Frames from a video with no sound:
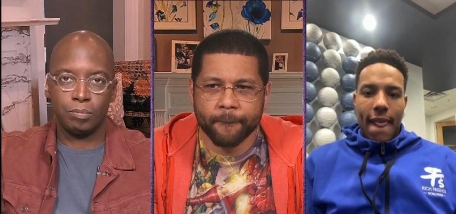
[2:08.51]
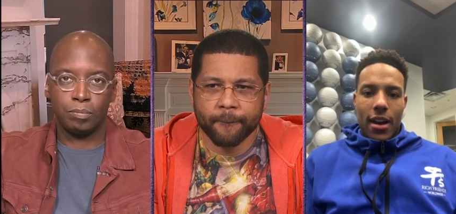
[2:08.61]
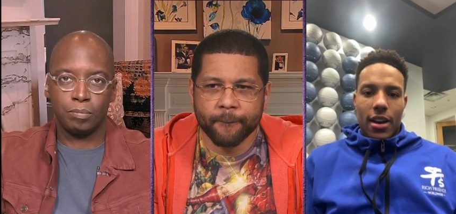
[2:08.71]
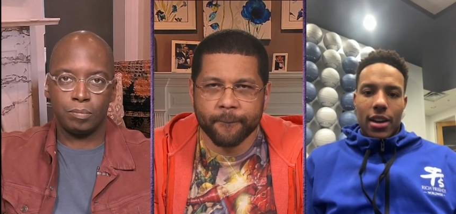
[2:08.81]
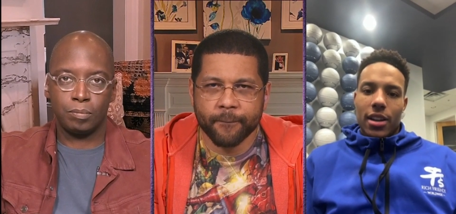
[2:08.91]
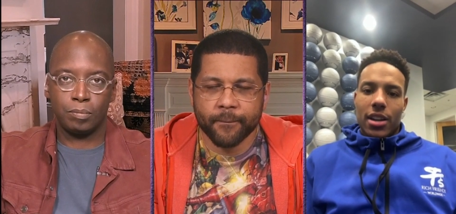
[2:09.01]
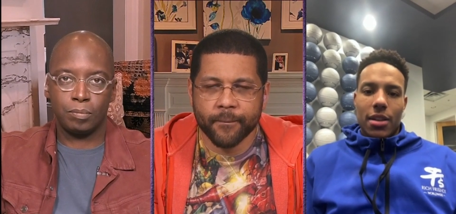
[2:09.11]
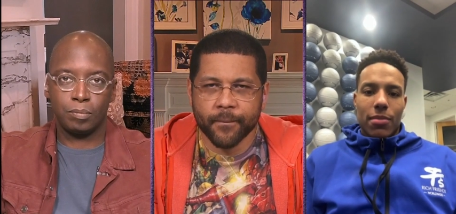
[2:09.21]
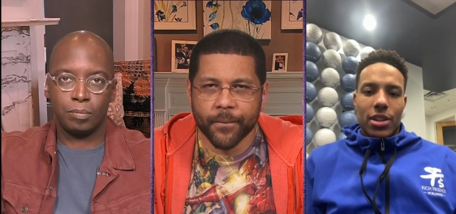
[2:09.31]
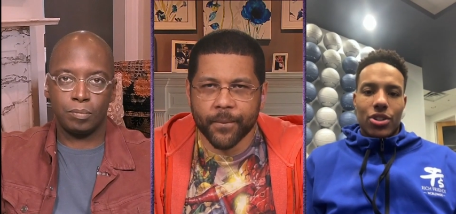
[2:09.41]
Speaker 1: Uh, to keep
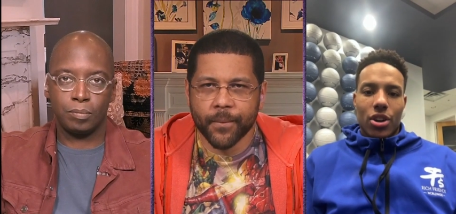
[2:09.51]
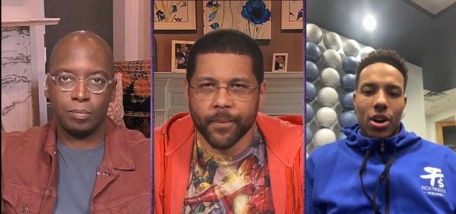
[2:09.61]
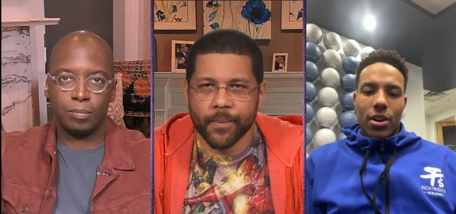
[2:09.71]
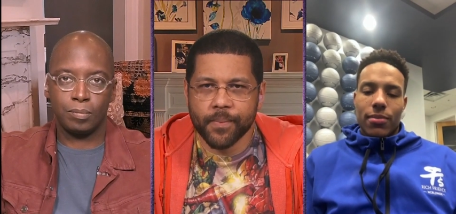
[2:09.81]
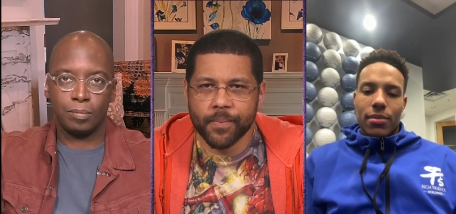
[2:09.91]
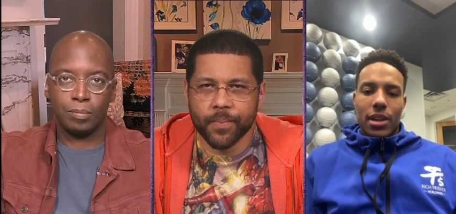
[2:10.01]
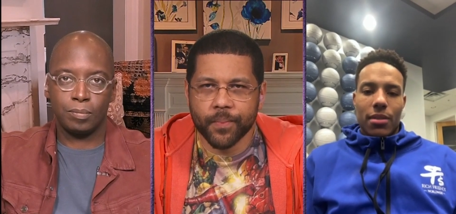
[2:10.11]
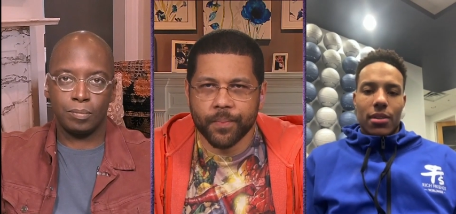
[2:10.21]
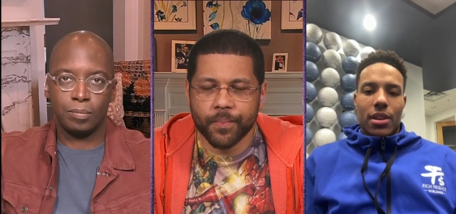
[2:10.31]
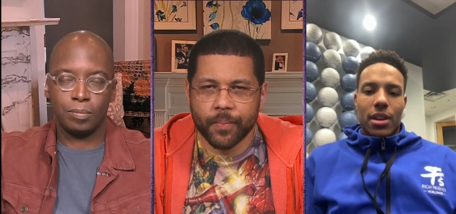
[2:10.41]
me sharp, keep
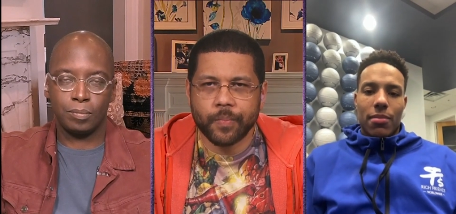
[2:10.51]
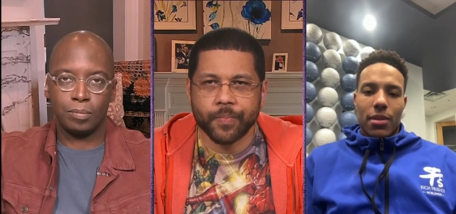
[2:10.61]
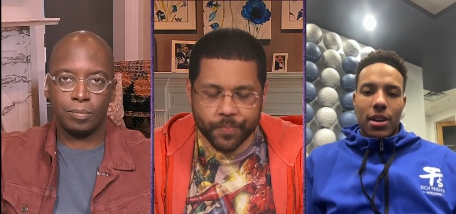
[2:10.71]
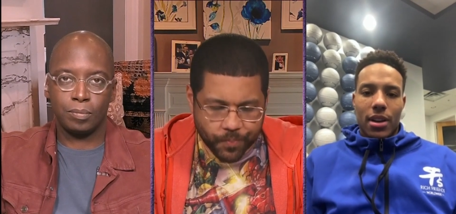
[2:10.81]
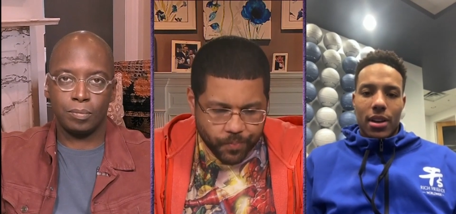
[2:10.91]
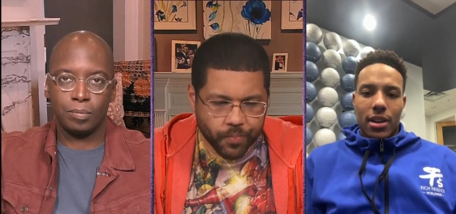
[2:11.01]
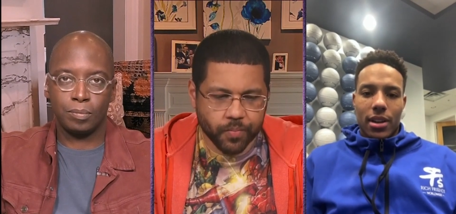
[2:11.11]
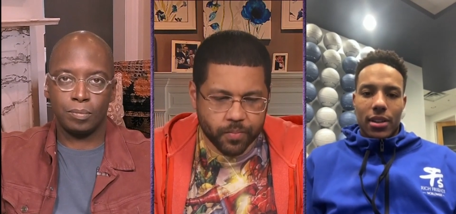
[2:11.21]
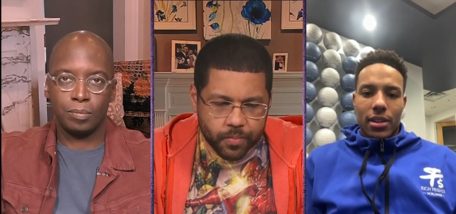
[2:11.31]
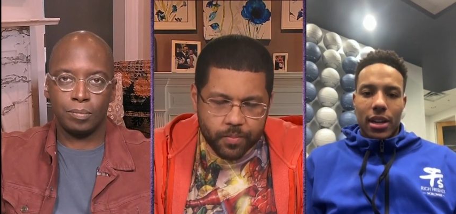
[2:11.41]
keep me
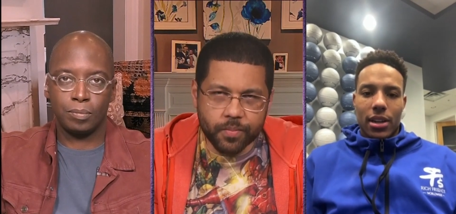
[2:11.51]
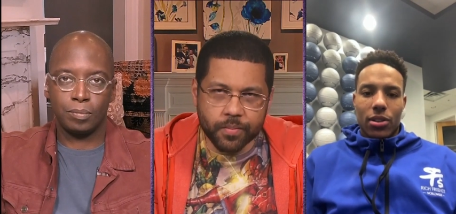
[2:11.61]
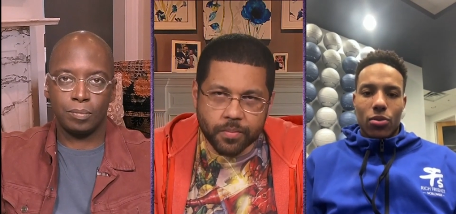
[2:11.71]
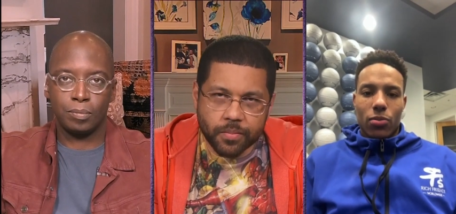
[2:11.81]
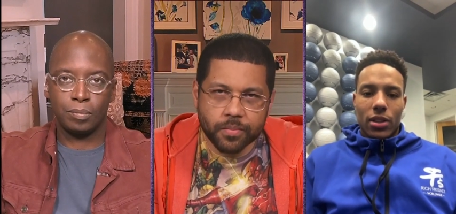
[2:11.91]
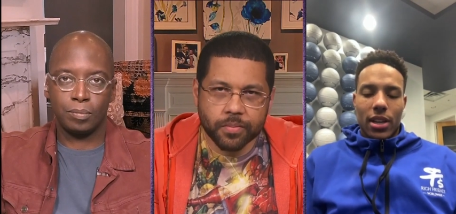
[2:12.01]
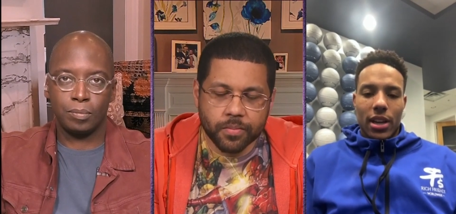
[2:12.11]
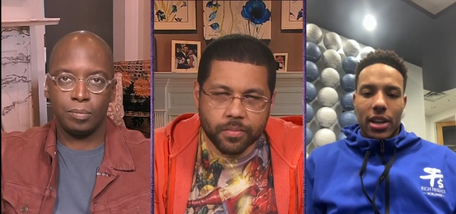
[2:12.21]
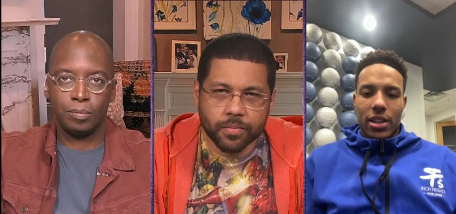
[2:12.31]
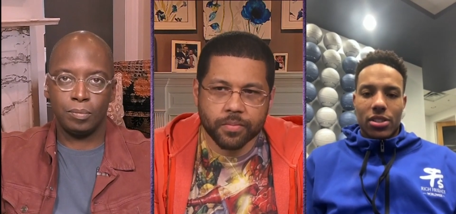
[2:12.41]
uh, in the loop with
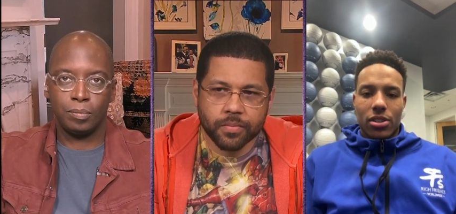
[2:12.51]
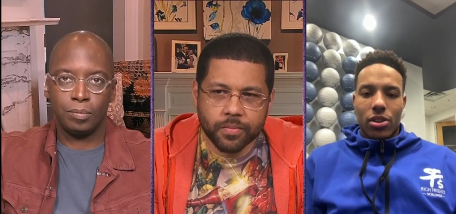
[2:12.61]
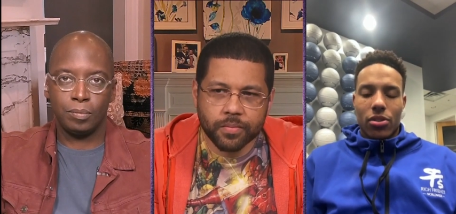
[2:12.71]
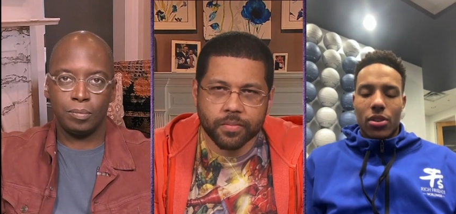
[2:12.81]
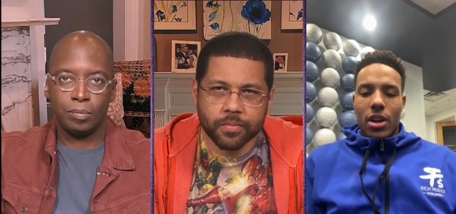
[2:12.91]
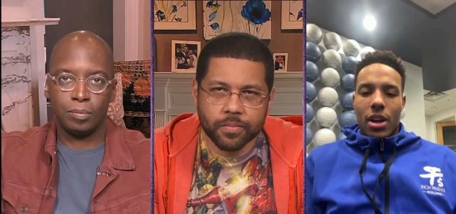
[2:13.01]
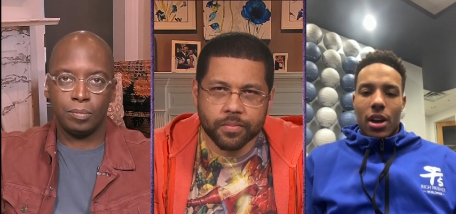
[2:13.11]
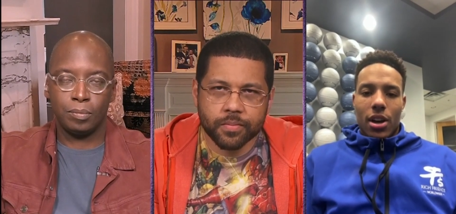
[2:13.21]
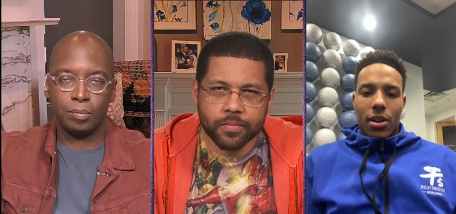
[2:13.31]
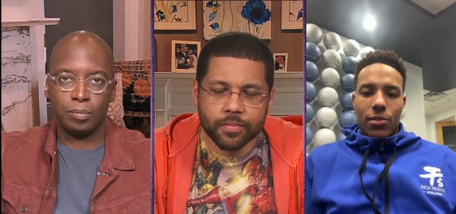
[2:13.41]
things. So,
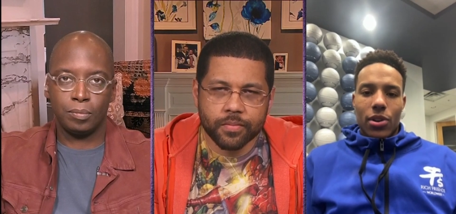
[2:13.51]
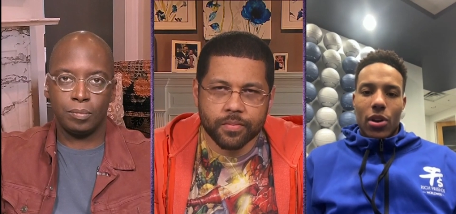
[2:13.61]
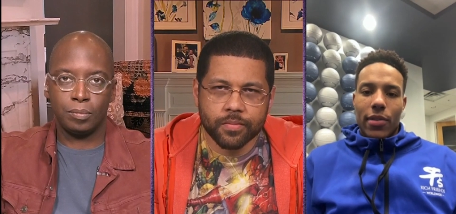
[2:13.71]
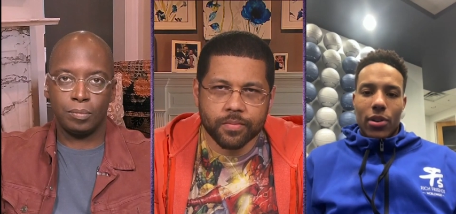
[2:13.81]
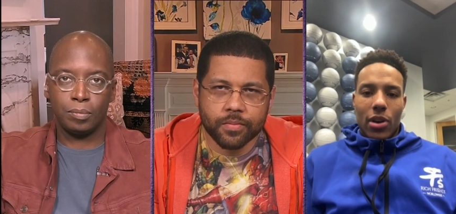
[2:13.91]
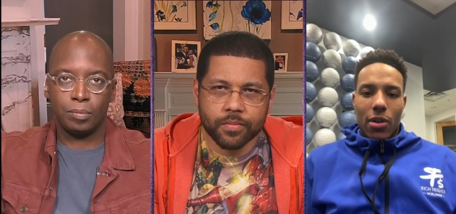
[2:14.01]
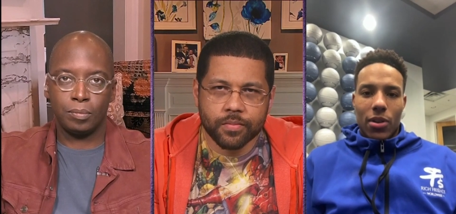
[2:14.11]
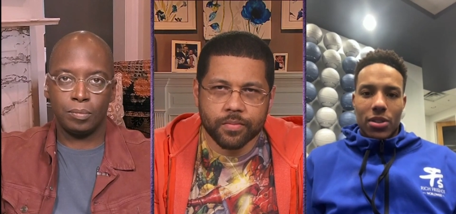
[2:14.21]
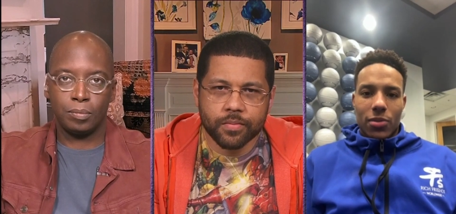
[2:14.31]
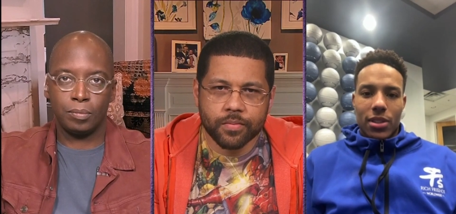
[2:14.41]
um, you know, even though I
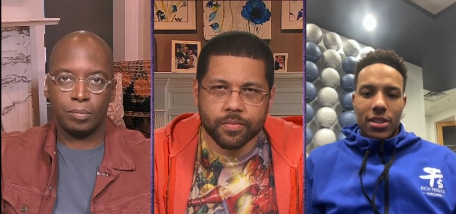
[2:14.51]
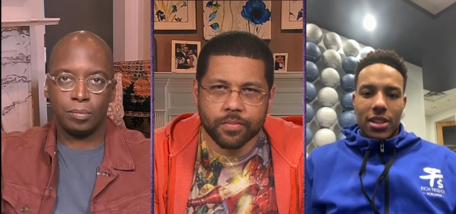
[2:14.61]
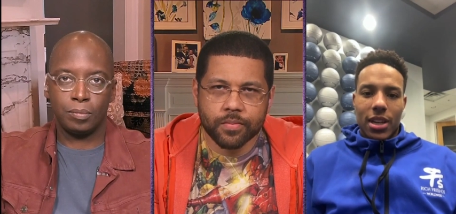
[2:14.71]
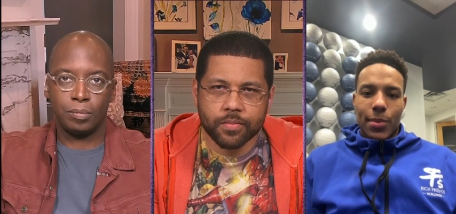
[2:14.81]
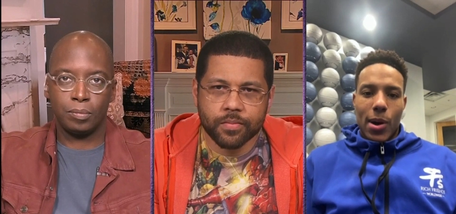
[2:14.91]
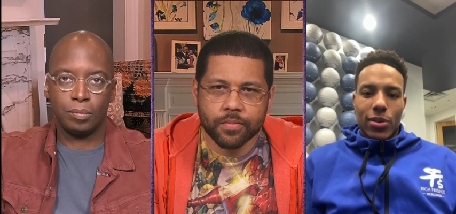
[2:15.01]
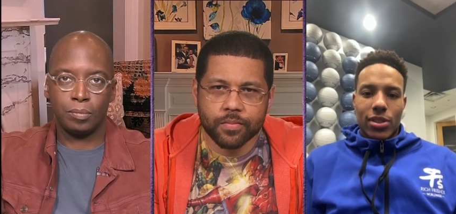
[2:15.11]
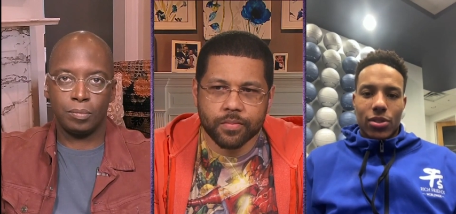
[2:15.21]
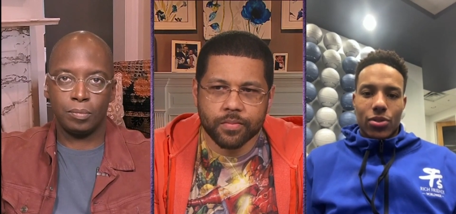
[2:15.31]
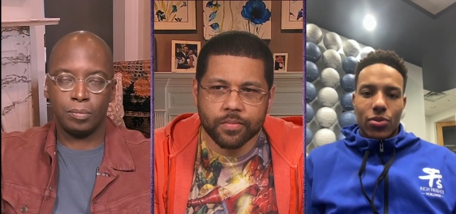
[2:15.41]
wasn't with the team, I was
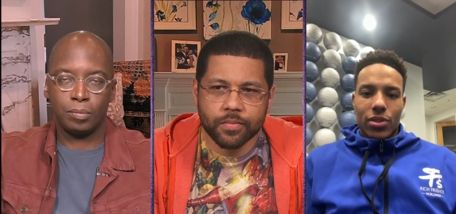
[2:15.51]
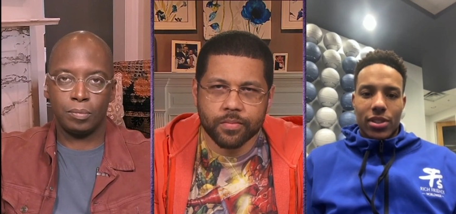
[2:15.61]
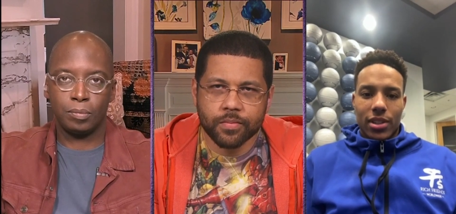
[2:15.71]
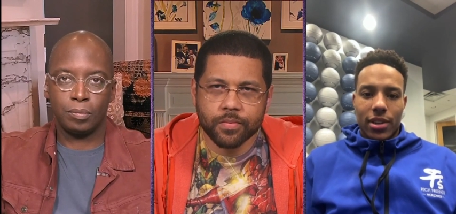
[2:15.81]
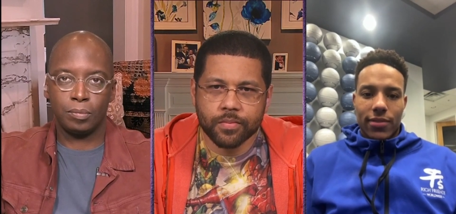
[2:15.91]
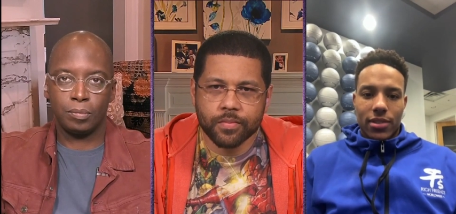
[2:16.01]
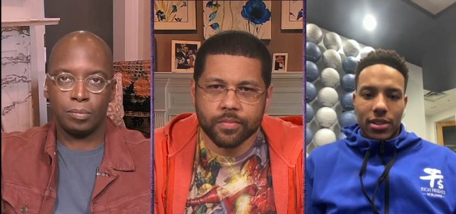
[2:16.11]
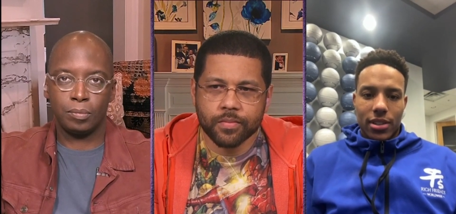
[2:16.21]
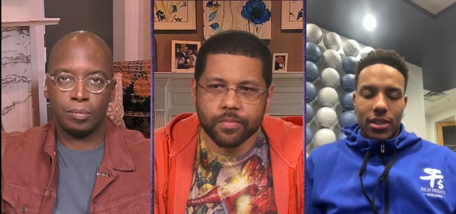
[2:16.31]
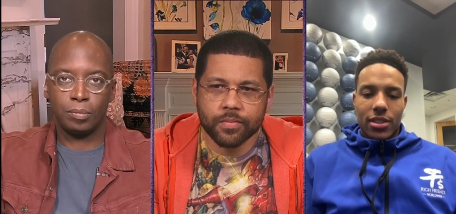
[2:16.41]
still doing stuff
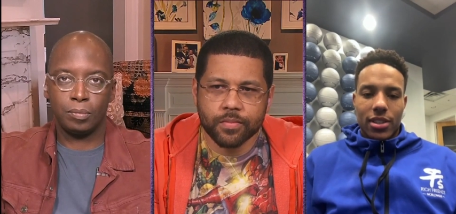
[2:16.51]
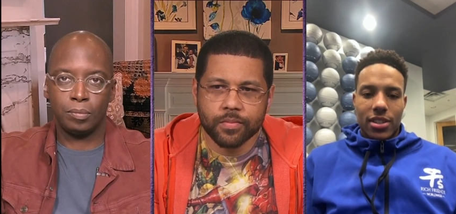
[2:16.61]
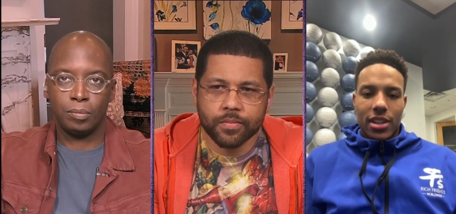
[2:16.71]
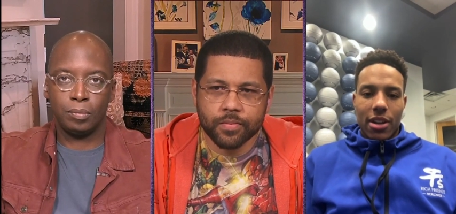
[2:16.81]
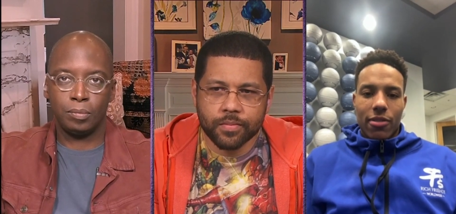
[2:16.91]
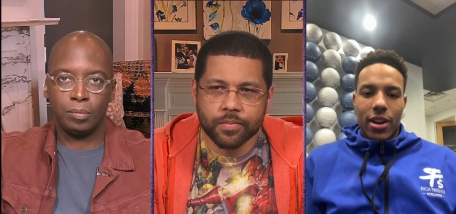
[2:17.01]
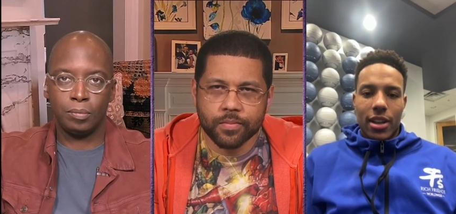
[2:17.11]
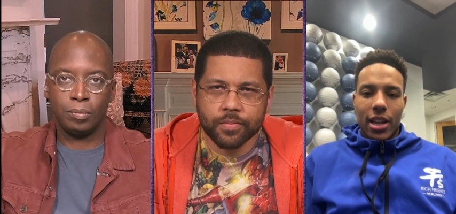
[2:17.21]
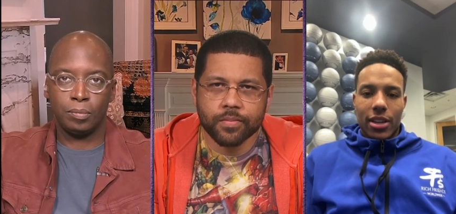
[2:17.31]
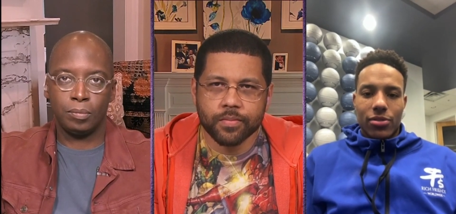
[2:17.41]
to to stay ready,
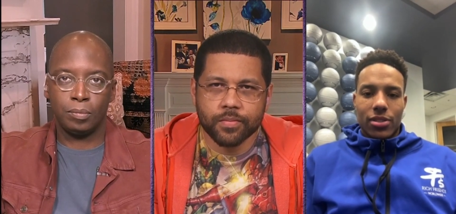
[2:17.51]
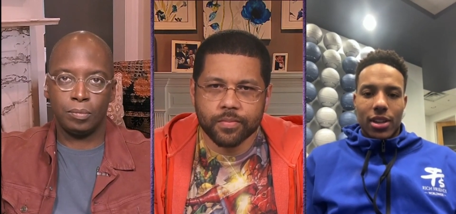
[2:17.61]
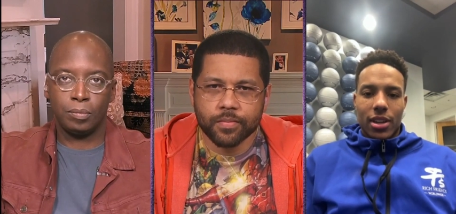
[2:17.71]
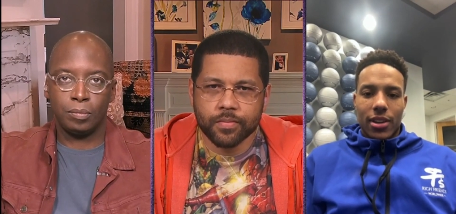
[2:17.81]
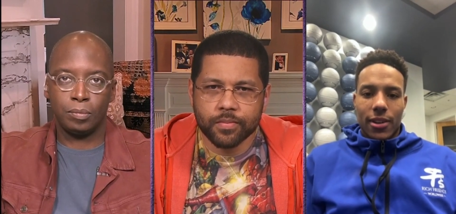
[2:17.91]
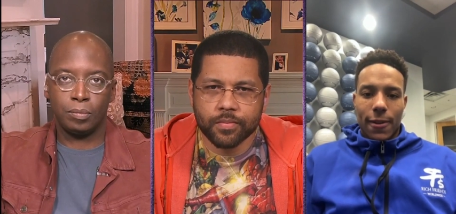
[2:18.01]
like you said.